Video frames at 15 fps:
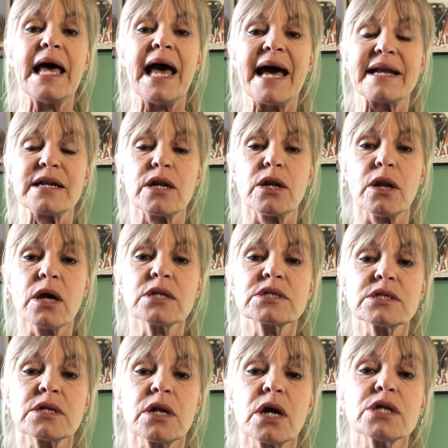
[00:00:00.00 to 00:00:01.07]
and
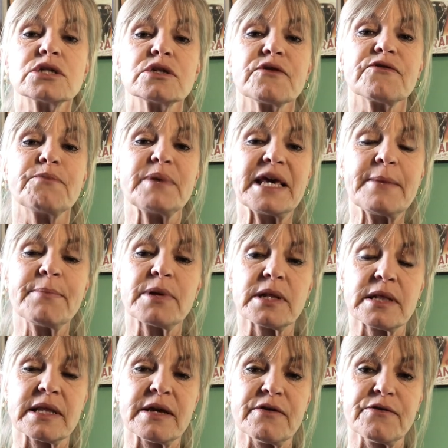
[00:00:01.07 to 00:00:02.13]
lots of people
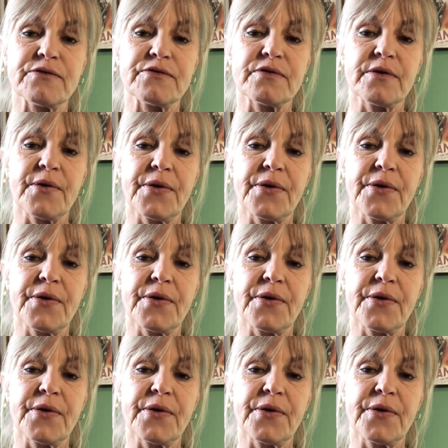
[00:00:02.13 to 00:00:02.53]
live.